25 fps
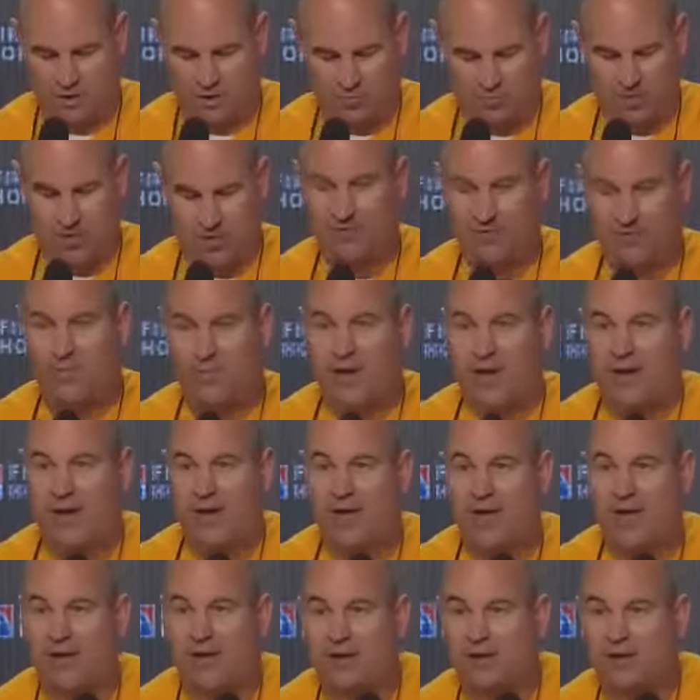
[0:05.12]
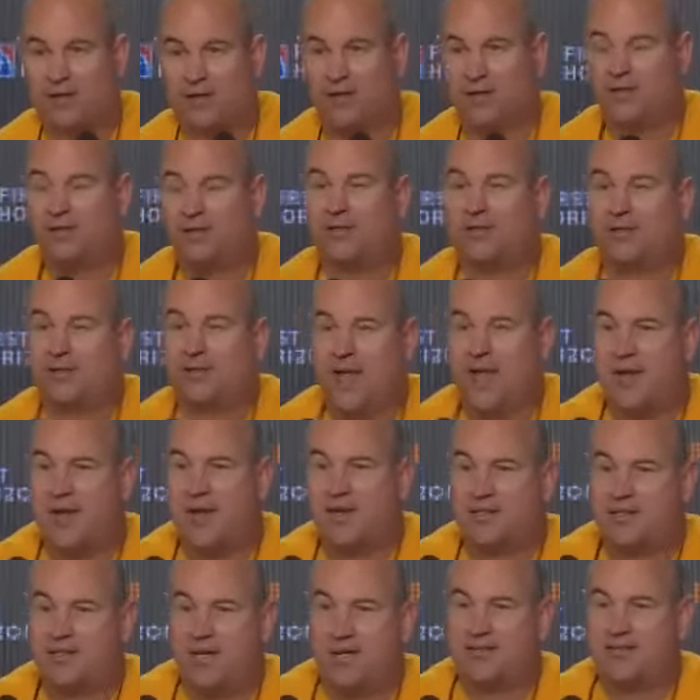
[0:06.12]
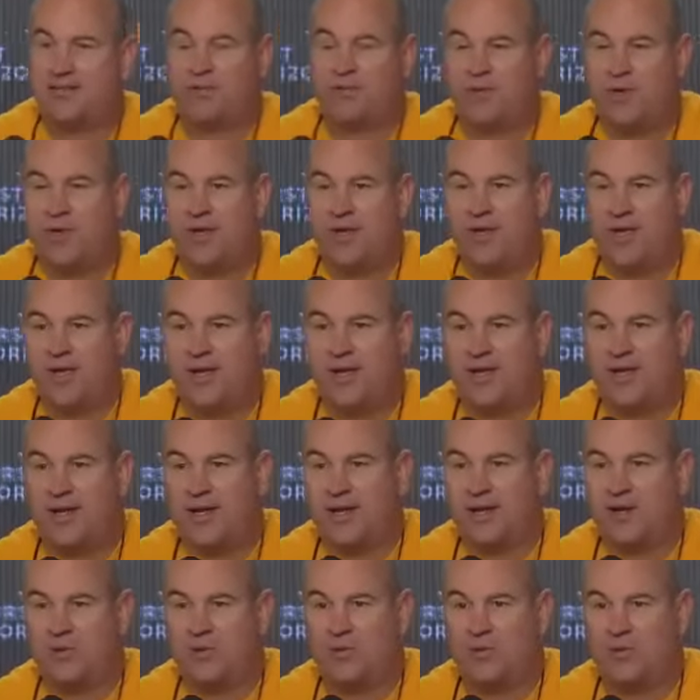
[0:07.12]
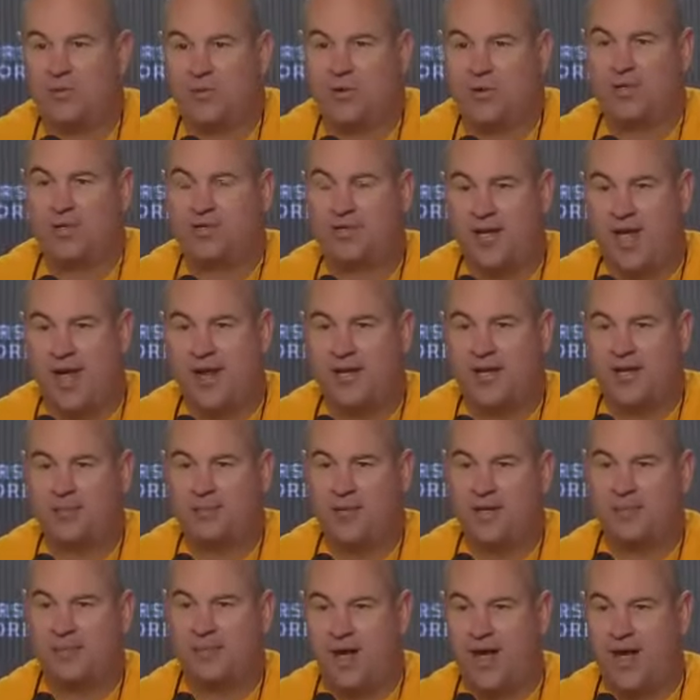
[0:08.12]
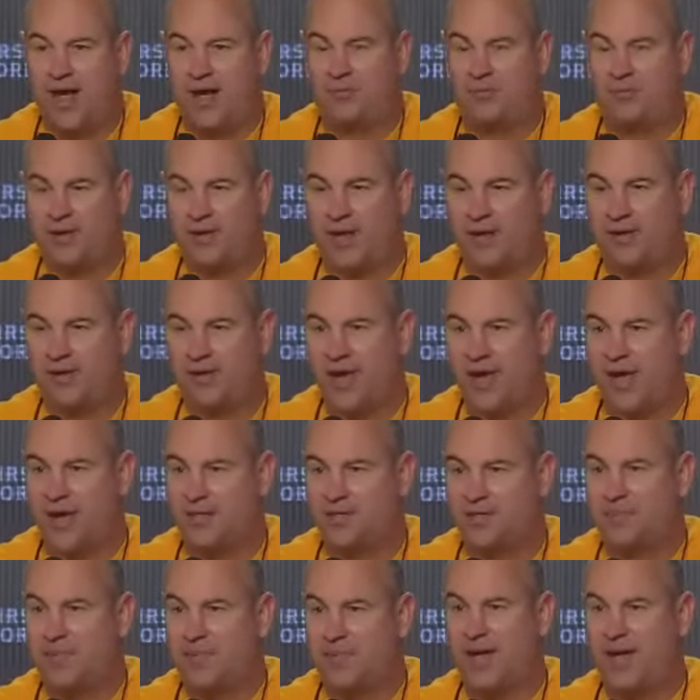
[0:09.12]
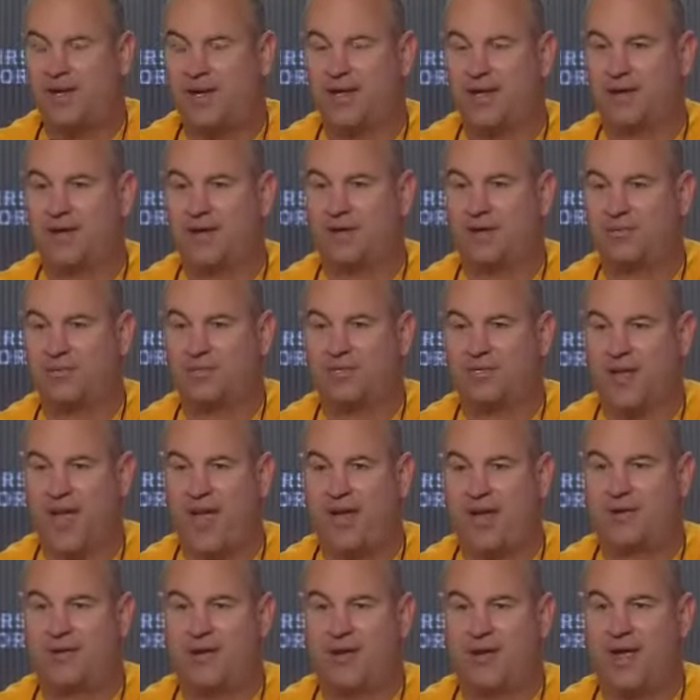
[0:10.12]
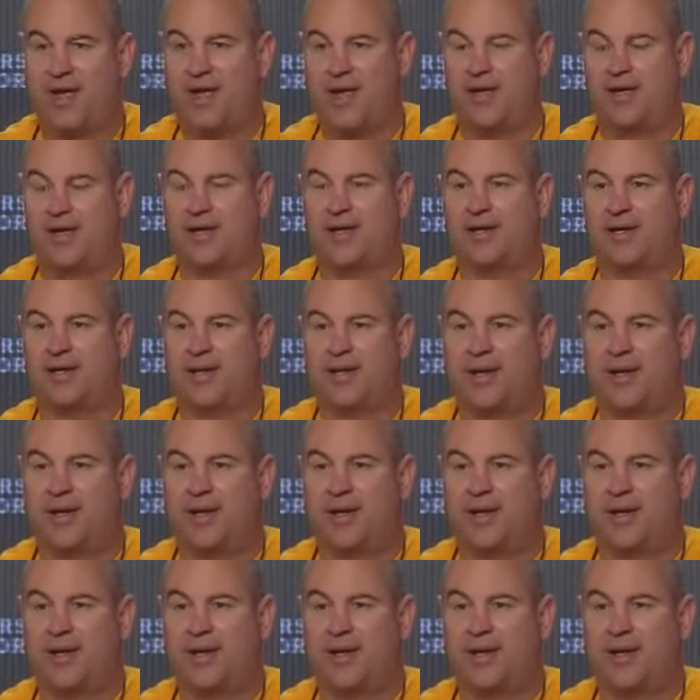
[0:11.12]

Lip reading: Hope everybody had a good Thanksgiving weekend. I know we're excited to be back. We got our guys back in here on Saturday and